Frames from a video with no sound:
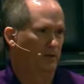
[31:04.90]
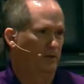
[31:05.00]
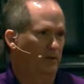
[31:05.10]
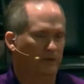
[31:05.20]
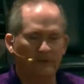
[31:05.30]

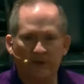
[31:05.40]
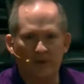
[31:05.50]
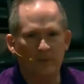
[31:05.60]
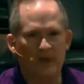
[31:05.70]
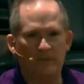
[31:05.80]
And every
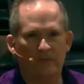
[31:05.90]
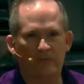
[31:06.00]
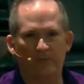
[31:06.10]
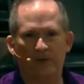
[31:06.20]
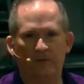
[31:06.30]
time they have a
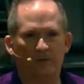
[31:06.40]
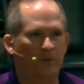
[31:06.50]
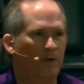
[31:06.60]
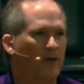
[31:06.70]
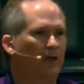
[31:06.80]
split
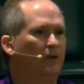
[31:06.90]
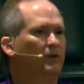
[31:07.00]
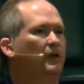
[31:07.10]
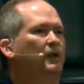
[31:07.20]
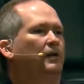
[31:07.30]

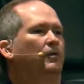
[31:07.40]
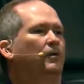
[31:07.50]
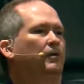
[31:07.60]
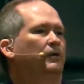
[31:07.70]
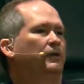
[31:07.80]
toenail
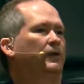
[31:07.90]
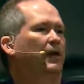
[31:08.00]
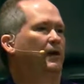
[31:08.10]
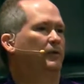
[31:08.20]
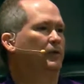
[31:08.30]
or
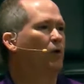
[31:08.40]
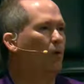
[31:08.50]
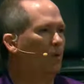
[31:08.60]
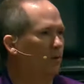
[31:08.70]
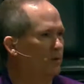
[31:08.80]
they have a
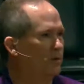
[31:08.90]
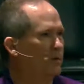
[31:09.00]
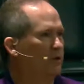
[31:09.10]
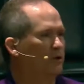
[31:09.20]
cold,